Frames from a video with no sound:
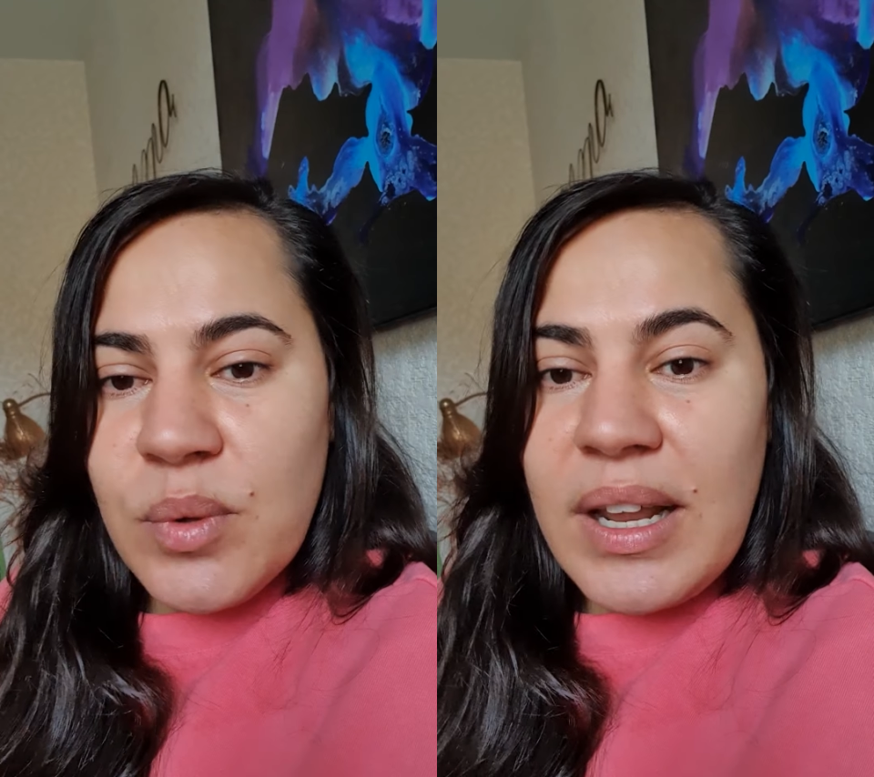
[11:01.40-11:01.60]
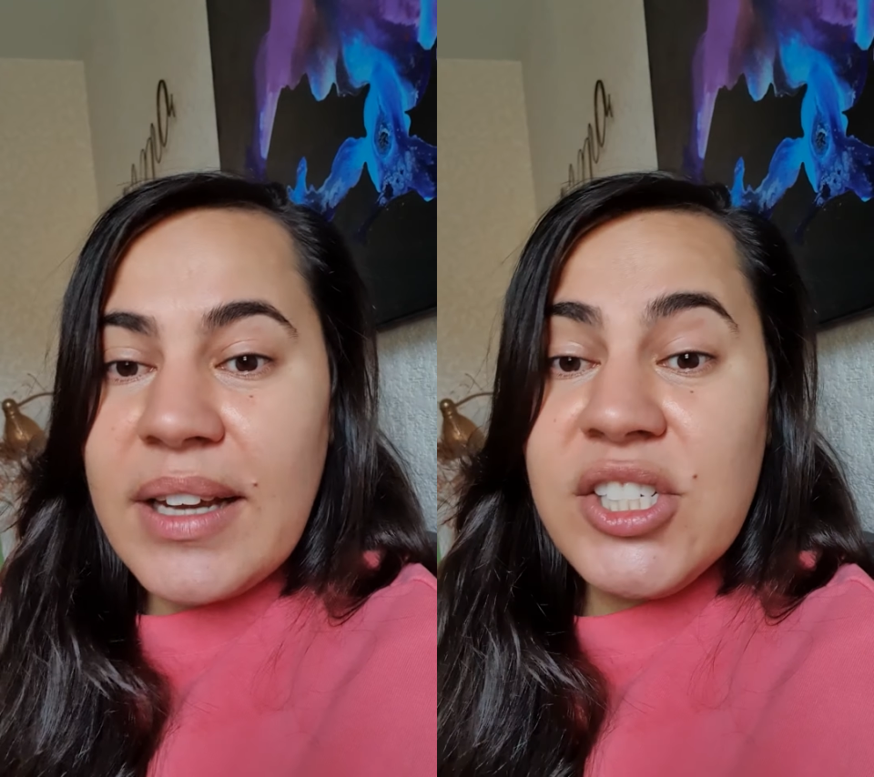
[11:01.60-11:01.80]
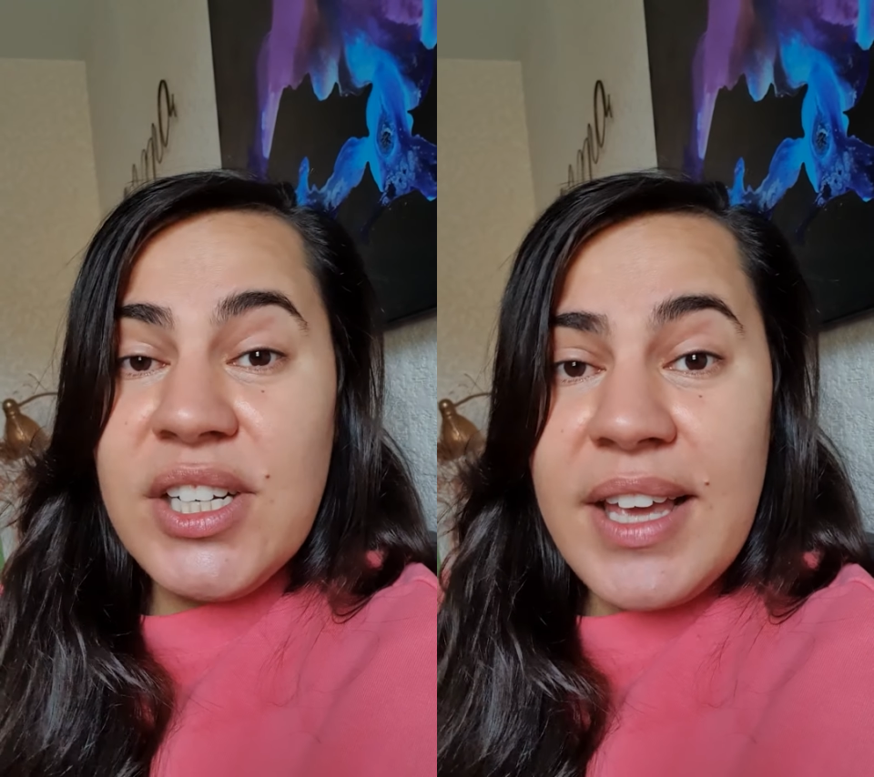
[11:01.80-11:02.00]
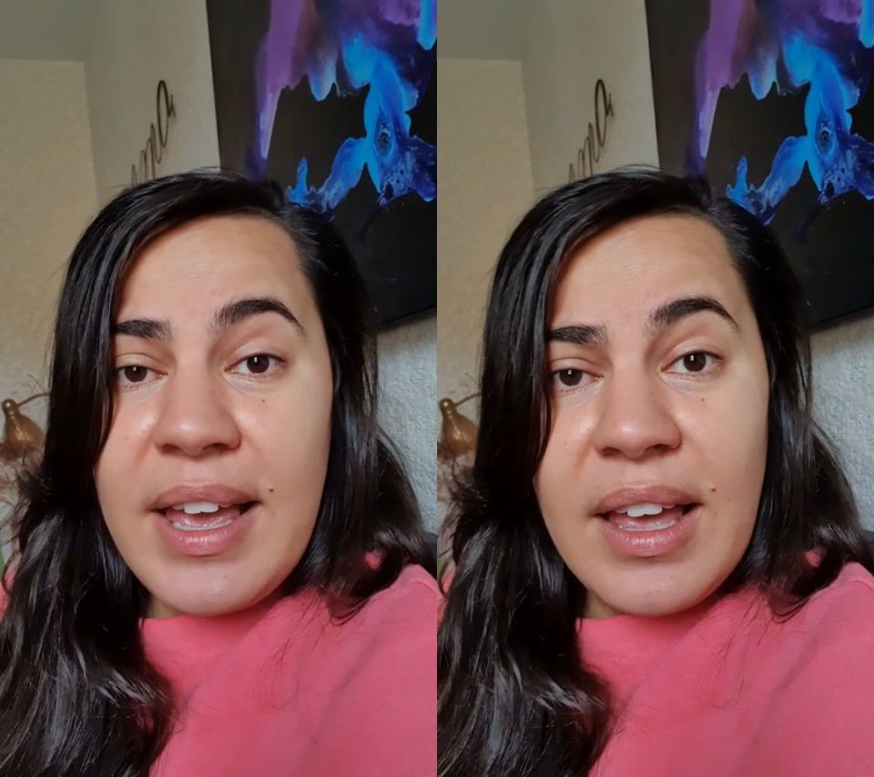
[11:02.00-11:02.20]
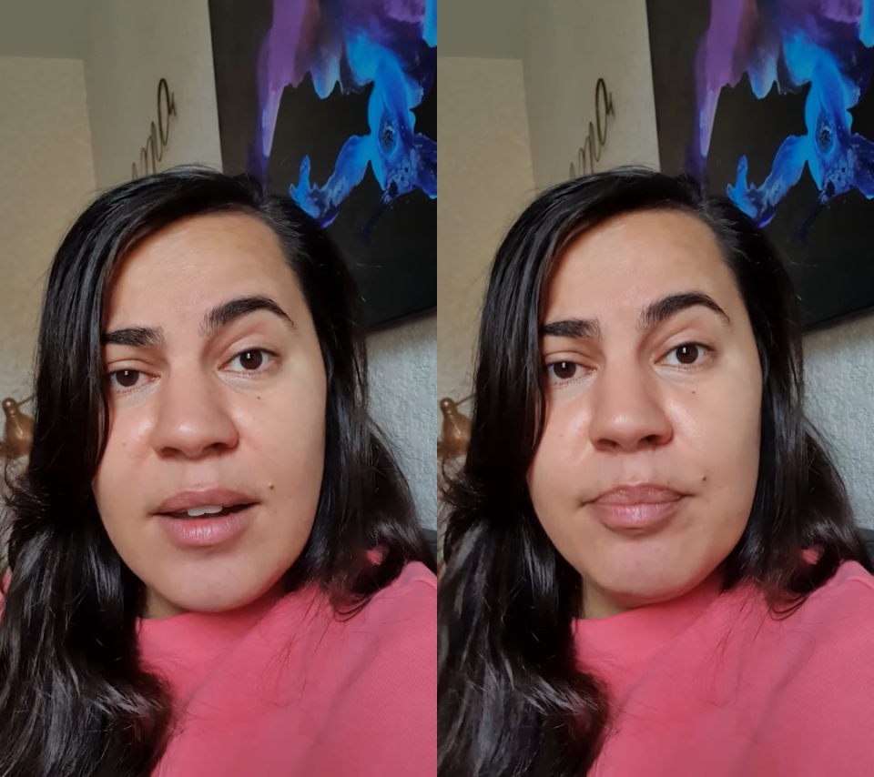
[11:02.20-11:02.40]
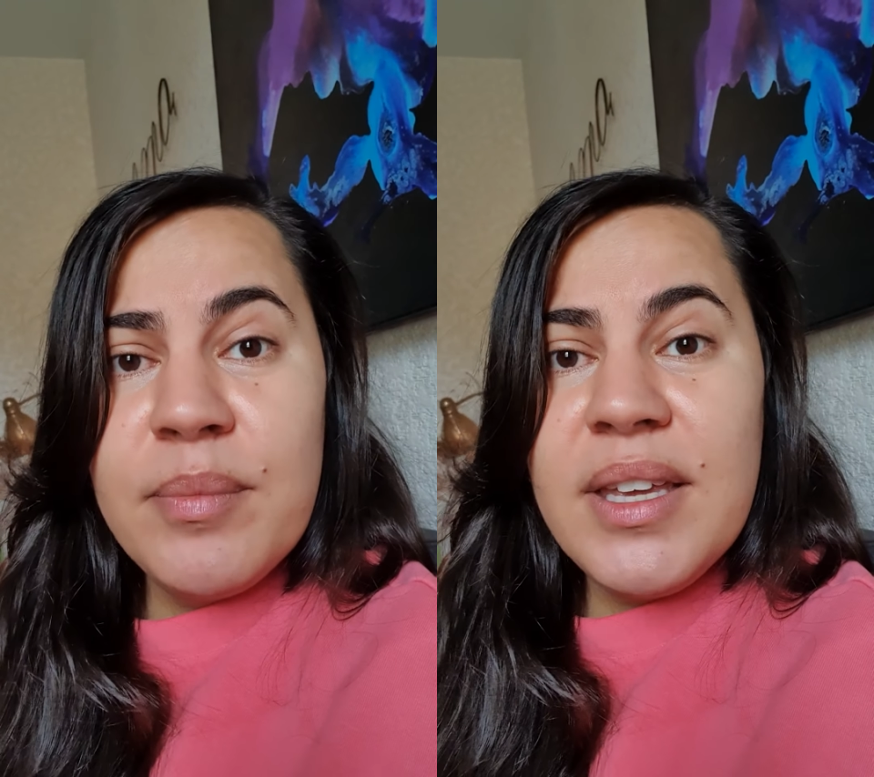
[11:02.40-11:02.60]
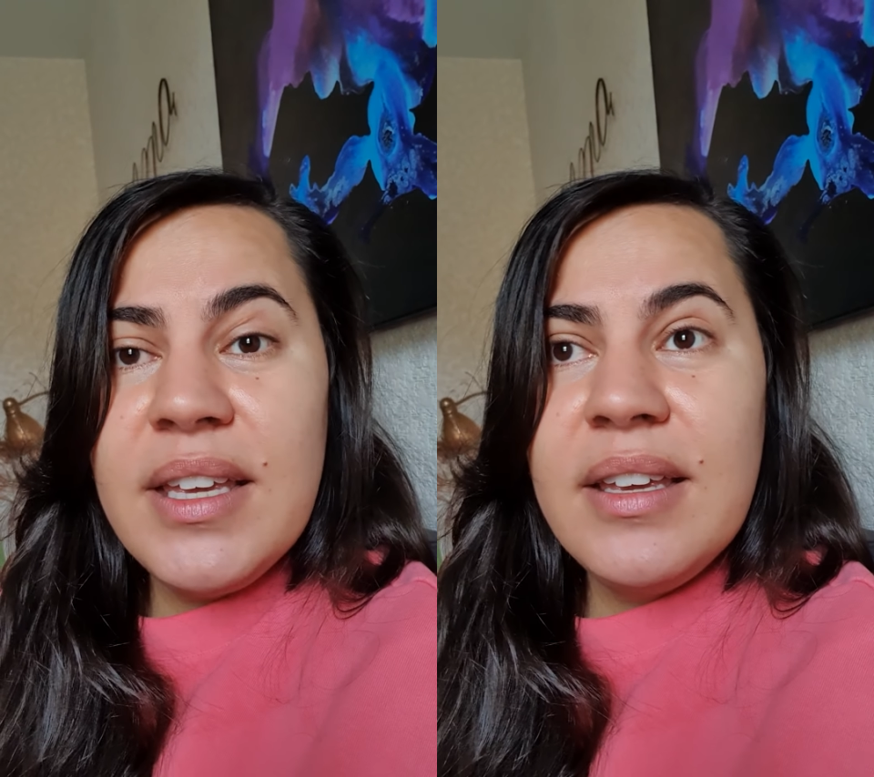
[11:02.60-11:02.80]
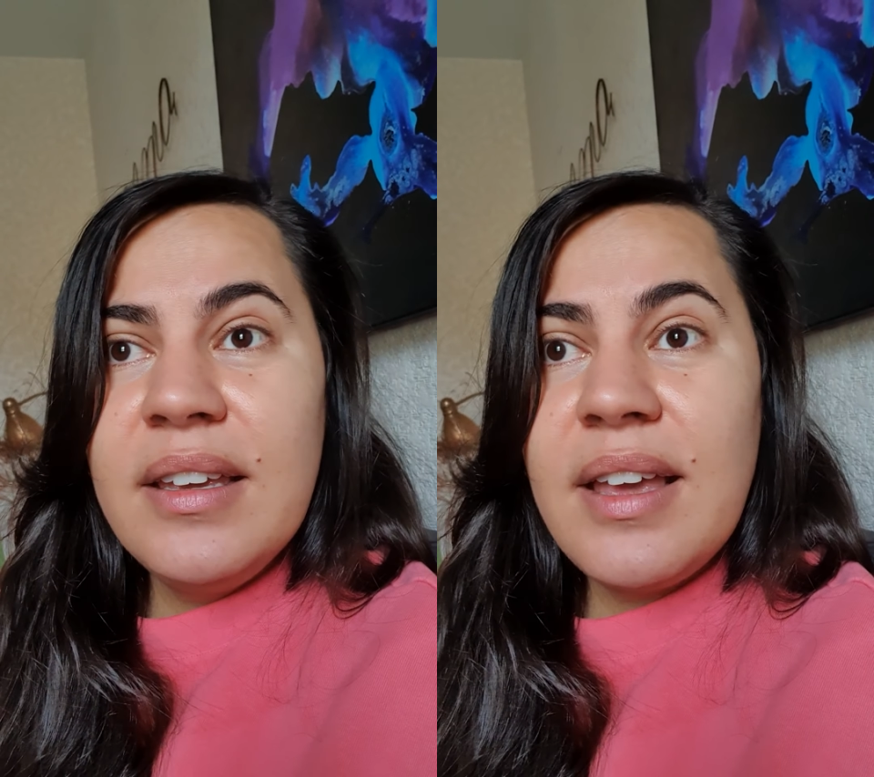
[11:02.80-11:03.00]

will actually help me